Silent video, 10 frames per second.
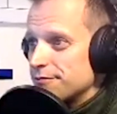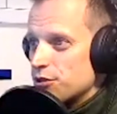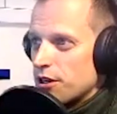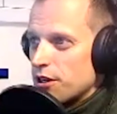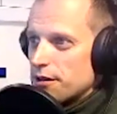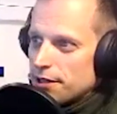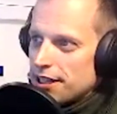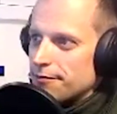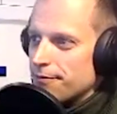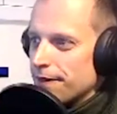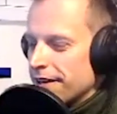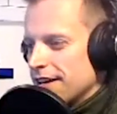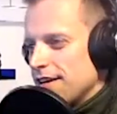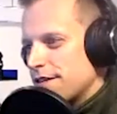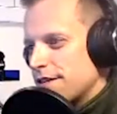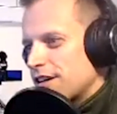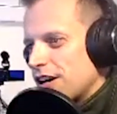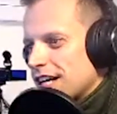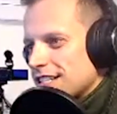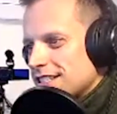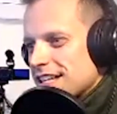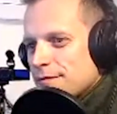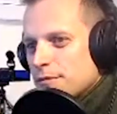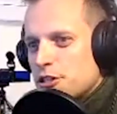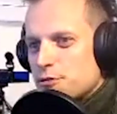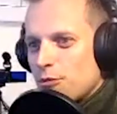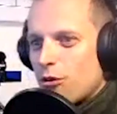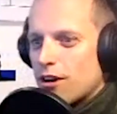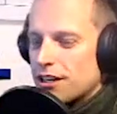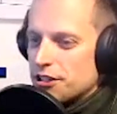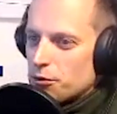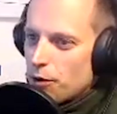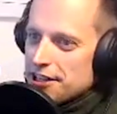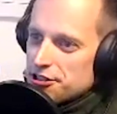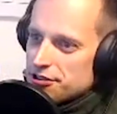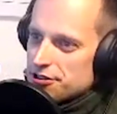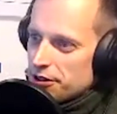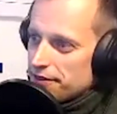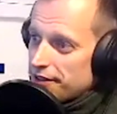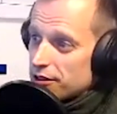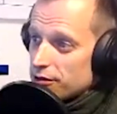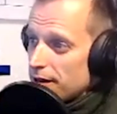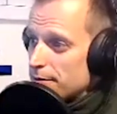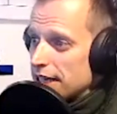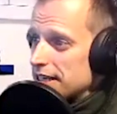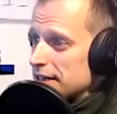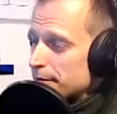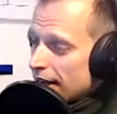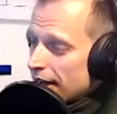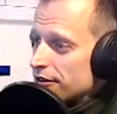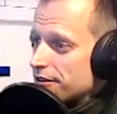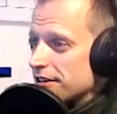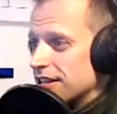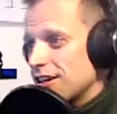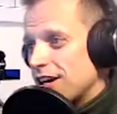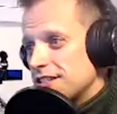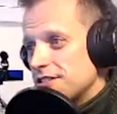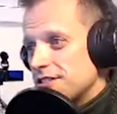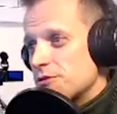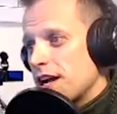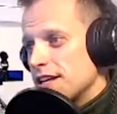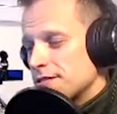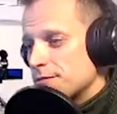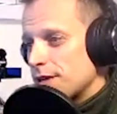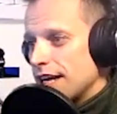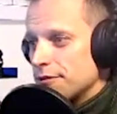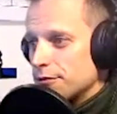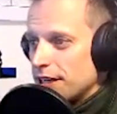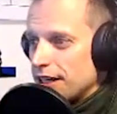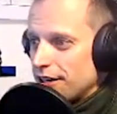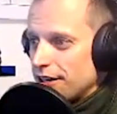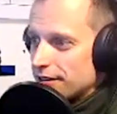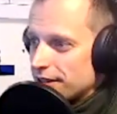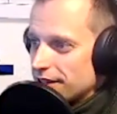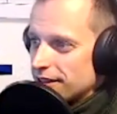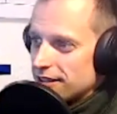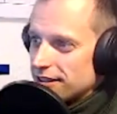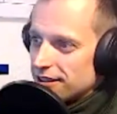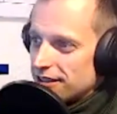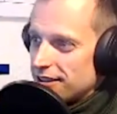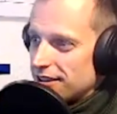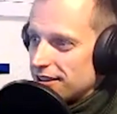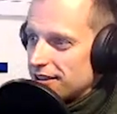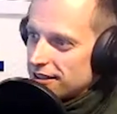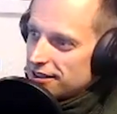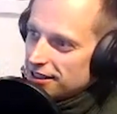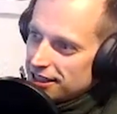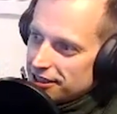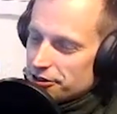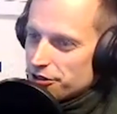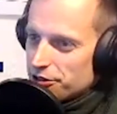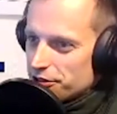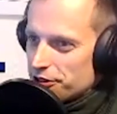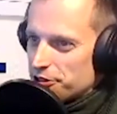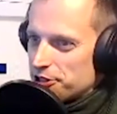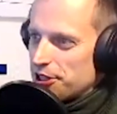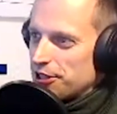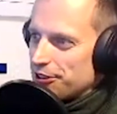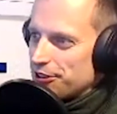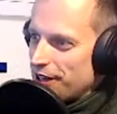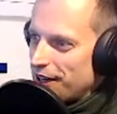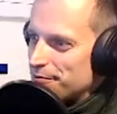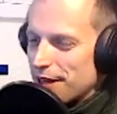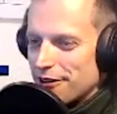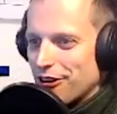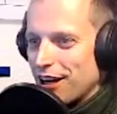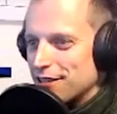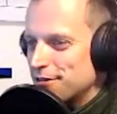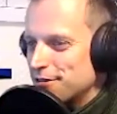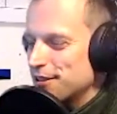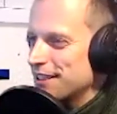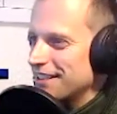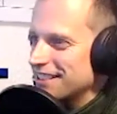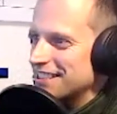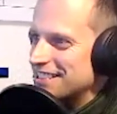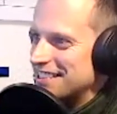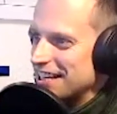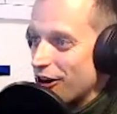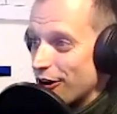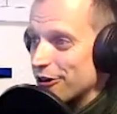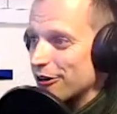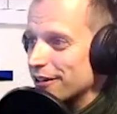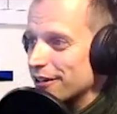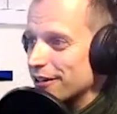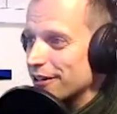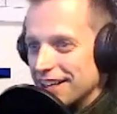So, I mean, if it costs that much more and your wages don't even go up by the amount that the cost is rising by, well, then you're still not better off. It's getting harder, right?